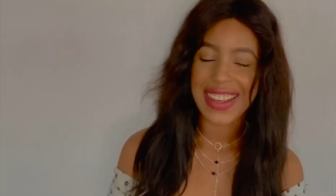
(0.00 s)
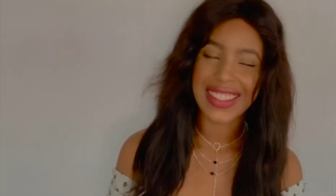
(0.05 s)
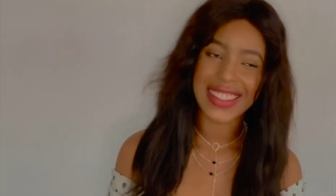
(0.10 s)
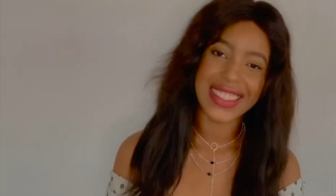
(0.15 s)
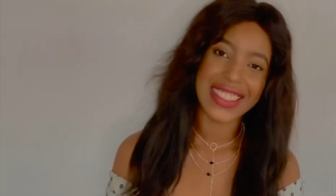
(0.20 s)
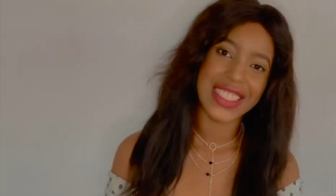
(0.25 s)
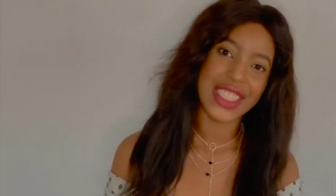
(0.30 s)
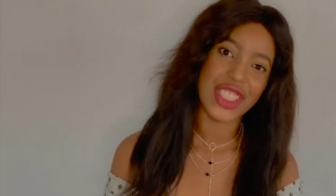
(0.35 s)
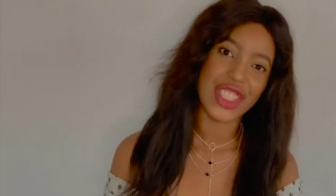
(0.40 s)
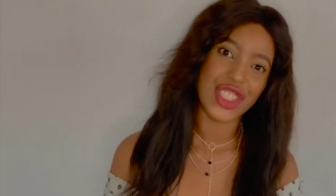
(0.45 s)

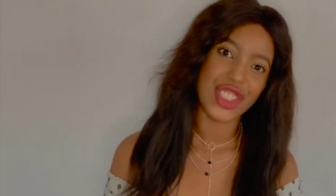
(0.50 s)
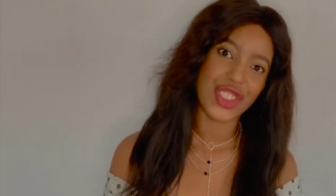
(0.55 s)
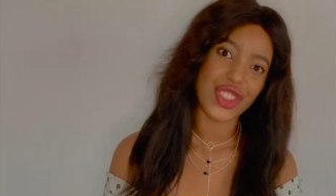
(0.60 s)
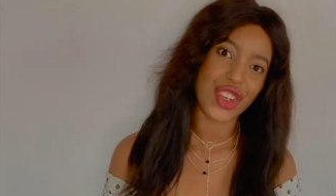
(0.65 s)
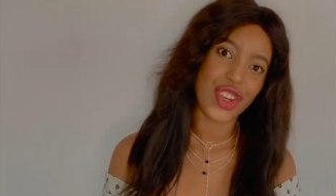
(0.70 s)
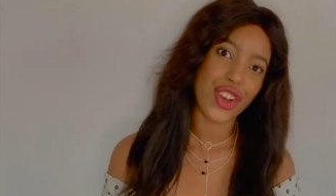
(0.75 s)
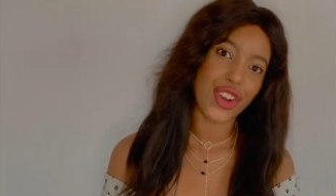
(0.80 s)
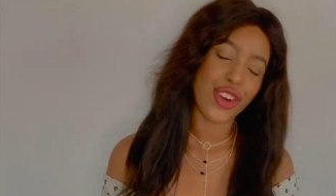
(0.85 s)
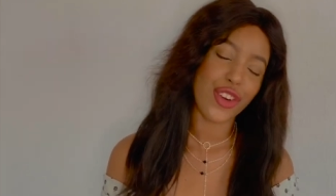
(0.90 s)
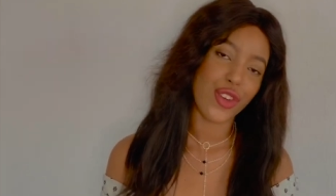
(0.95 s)
This is your
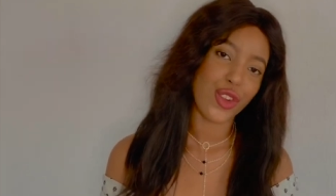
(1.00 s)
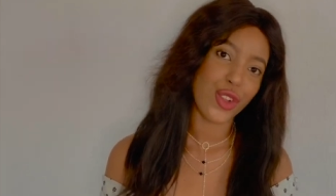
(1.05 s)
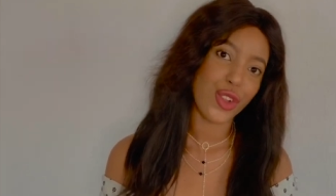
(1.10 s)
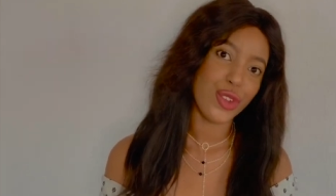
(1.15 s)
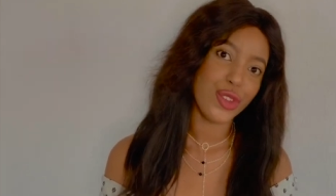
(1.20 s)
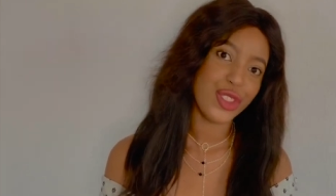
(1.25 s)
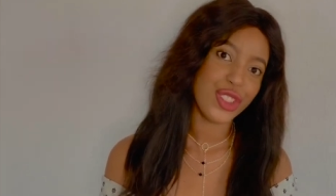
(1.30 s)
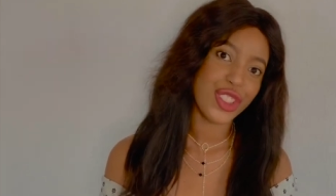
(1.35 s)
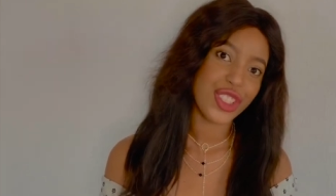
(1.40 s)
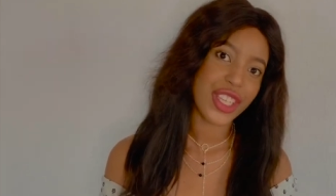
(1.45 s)
girl
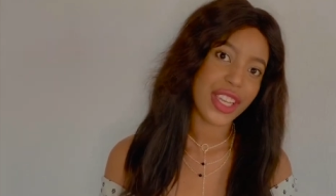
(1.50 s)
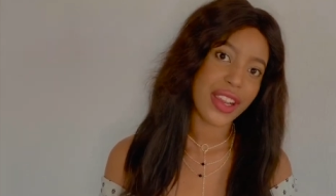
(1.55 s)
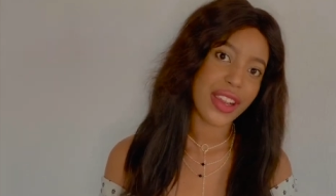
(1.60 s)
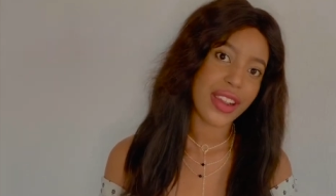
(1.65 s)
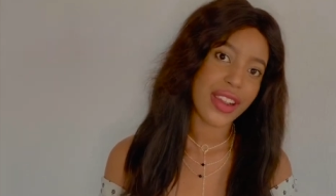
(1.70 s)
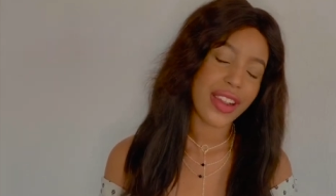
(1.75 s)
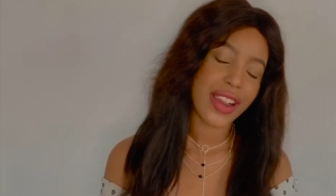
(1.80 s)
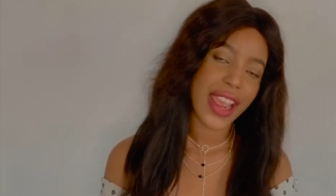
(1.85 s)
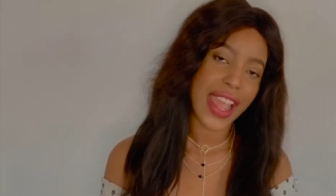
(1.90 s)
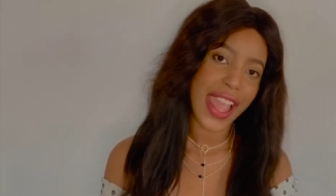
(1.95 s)

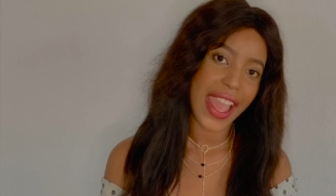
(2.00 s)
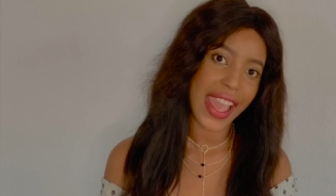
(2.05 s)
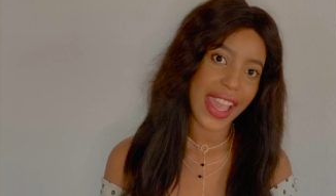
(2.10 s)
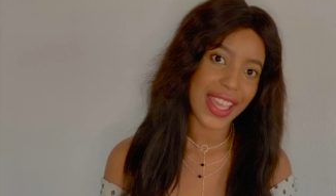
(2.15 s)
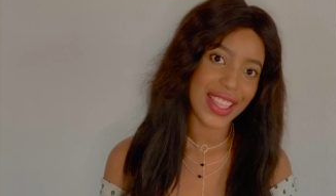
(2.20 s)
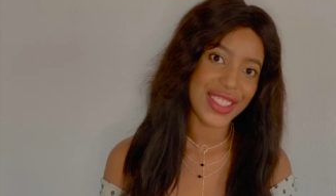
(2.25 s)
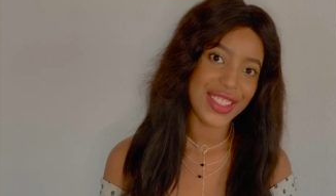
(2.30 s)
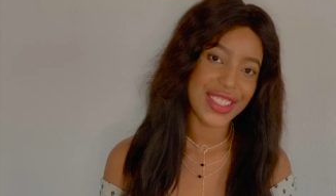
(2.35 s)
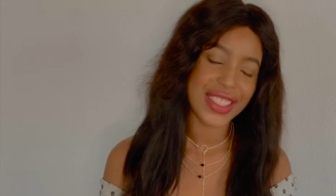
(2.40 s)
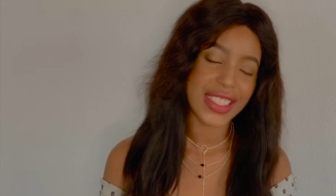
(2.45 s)
Lushka
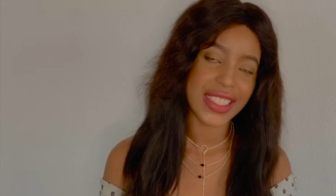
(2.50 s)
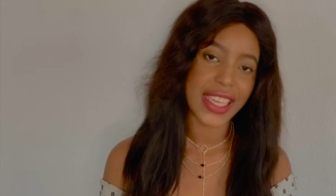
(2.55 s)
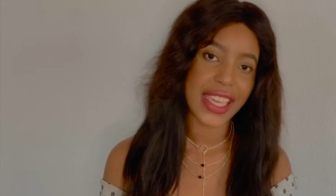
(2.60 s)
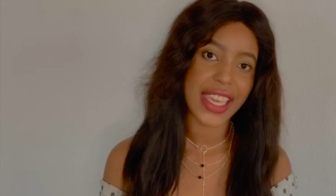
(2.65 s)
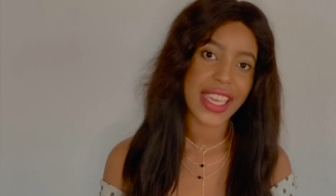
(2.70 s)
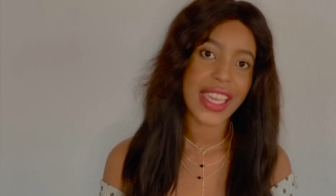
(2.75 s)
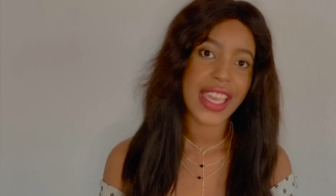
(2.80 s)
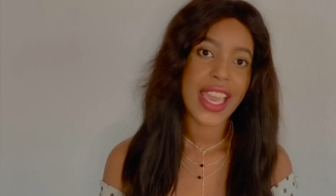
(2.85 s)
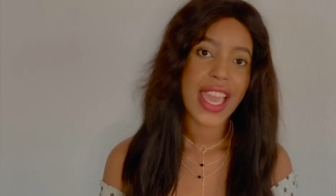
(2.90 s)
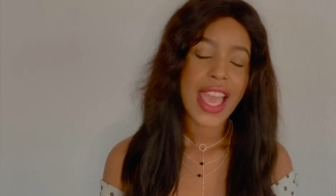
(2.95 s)
and today